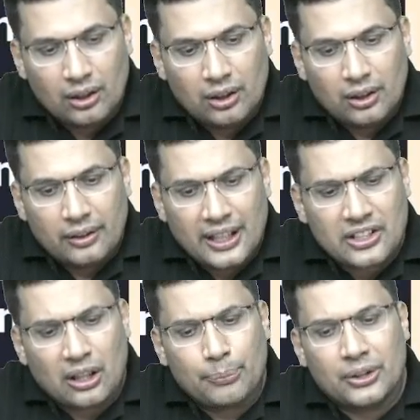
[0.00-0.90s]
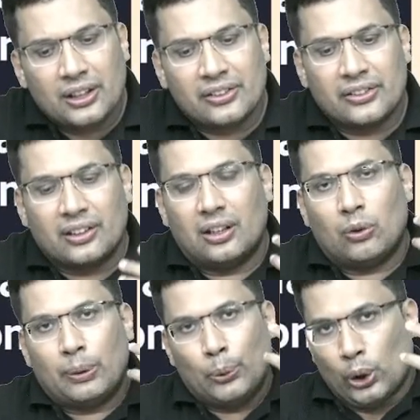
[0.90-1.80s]
Next comes is one
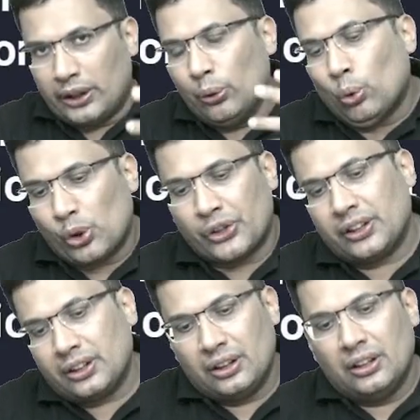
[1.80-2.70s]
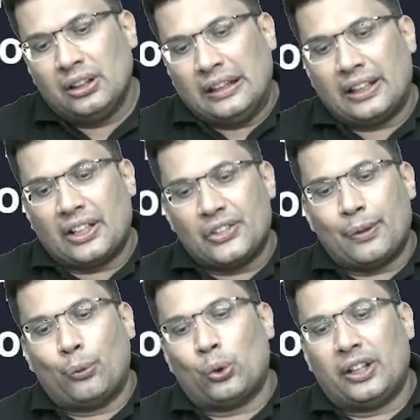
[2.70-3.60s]
more new question, that is
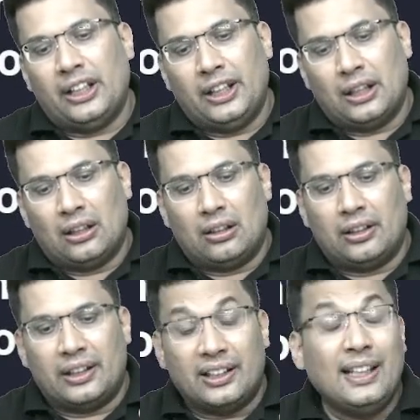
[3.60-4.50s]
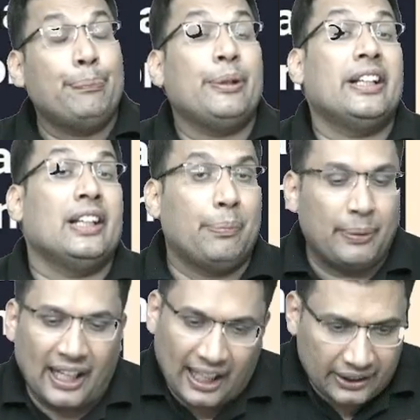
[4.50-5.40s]
about the DPDP
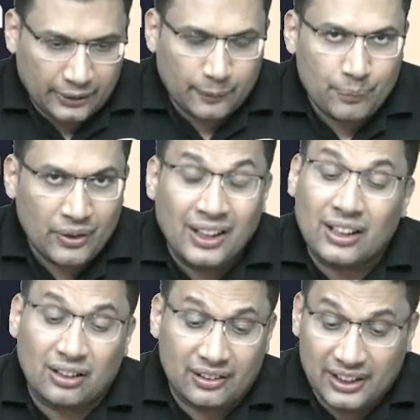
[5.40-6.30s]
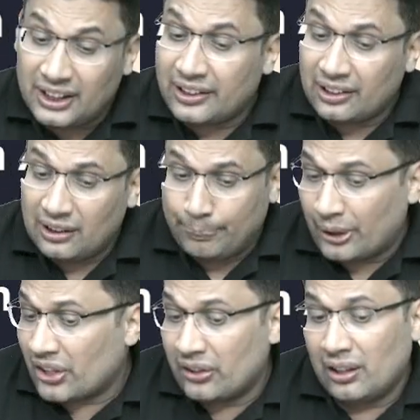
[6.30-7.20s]
Act, Digital
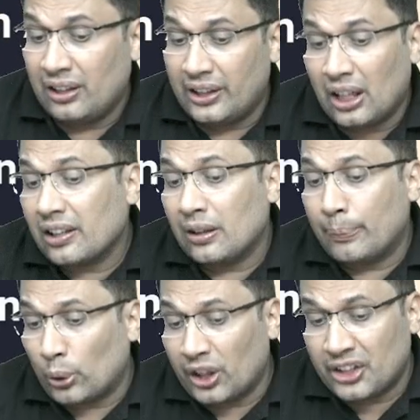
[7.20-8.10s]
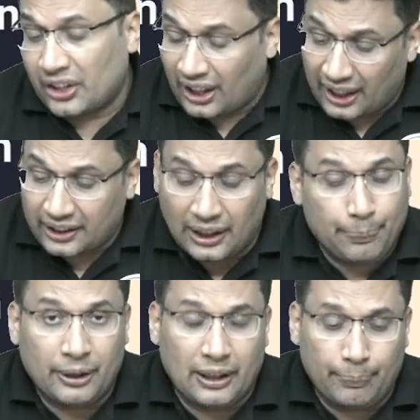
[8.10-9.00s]
Personal Data Protection Act,
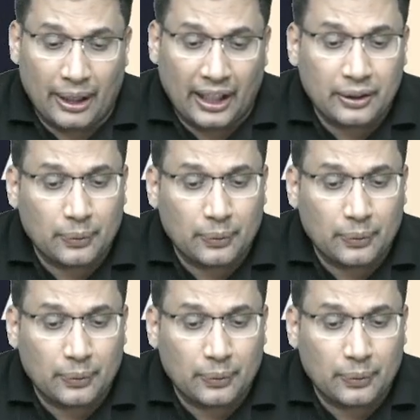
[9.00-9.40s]
DPDP Act.